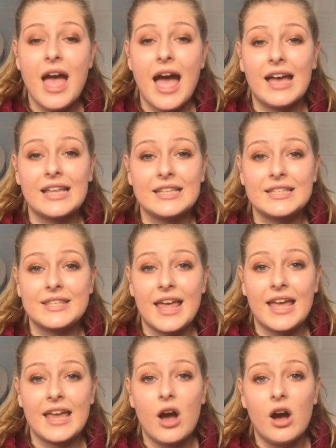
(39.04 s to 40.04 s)
and
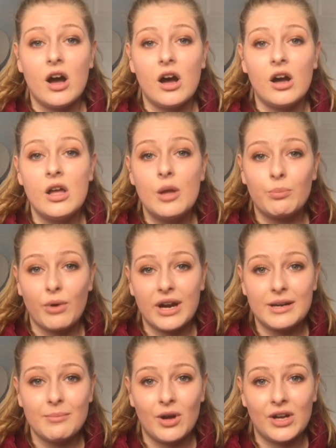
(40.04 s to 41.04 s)
they are
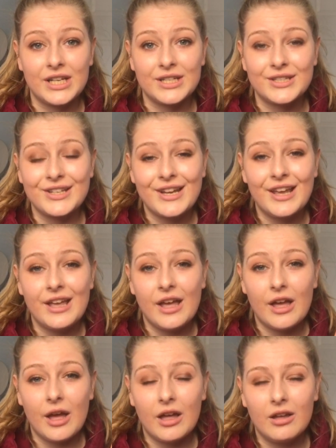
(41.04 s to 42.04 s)
brain and mind,
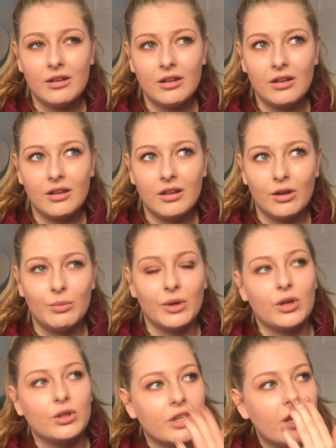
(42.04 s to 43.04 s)
oh my
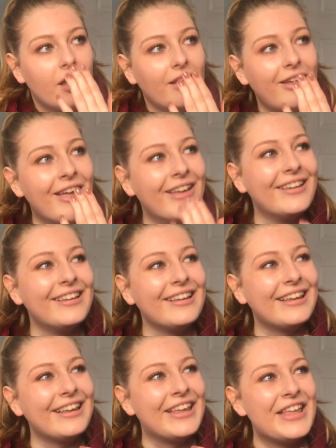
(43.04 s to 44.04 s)

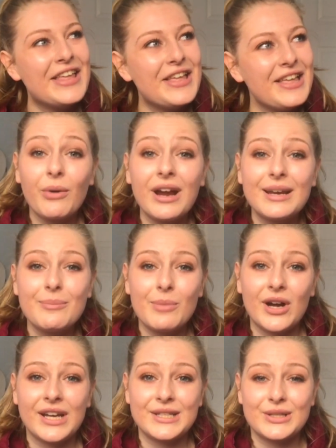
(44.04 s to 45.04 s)
god, brain and
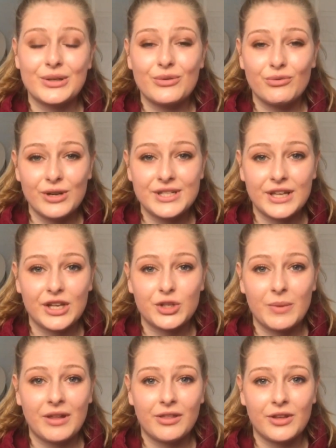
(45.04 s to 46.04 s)
mind,
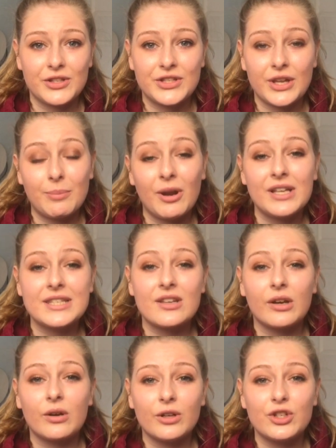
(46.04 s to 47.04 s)
research methods, applied
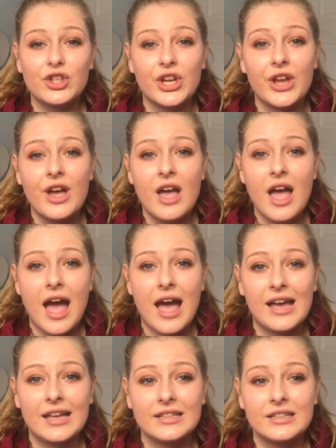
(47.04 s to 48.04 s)
psychology
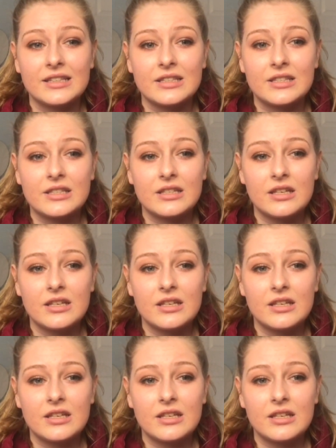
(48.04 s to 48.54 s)
and